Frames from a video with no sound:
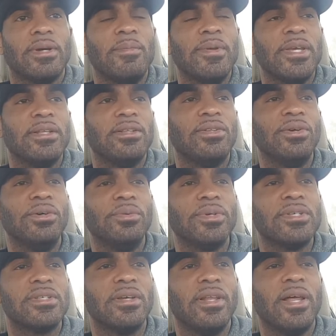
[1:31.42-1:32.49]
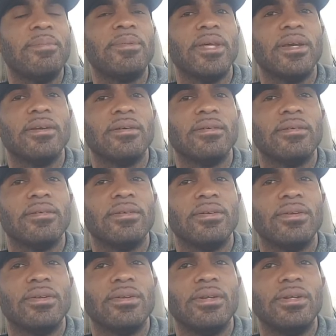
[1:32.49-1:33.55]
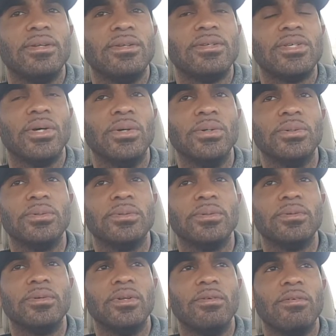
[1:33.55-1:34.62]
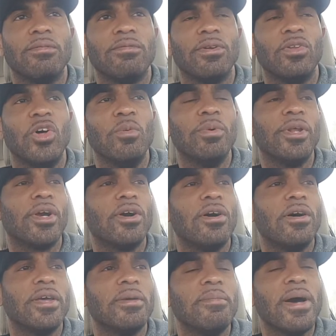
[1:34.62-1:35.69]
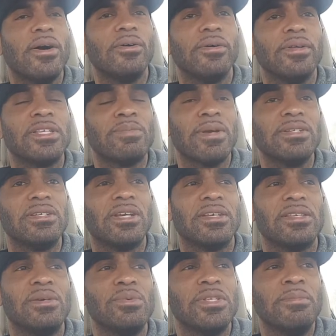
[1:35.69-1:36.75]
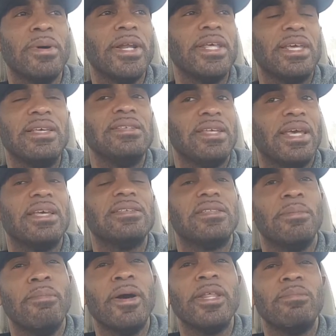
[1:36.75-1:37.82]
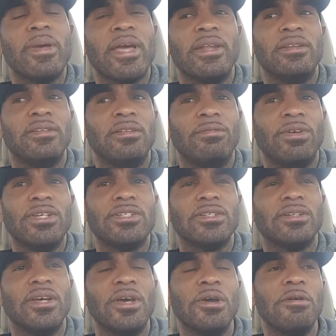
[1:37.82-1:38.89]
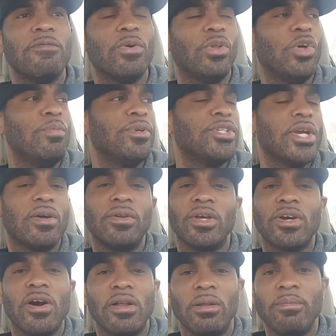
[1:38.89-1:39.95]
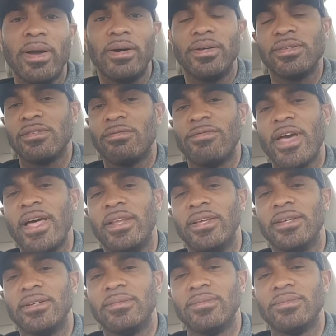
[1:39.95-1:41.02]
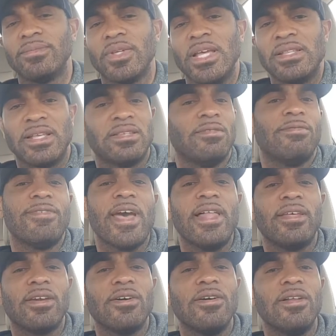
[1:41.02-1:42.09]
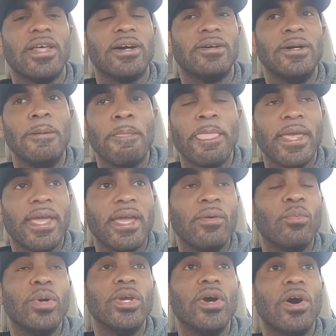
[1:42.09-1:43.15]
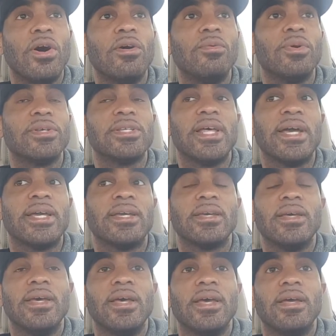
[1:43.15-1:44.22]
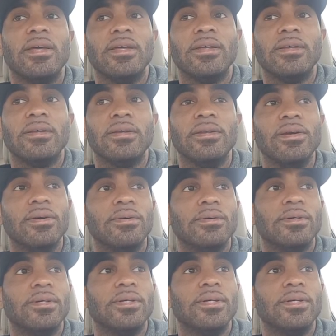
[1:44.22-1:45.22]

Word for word: I mean, dude was still up there. So for Loma to call him out, especially because he was the money, he's is the money man in the division. For Lomachenko to call him out is a valid, it, that's a valid call out. And we all was like, you know,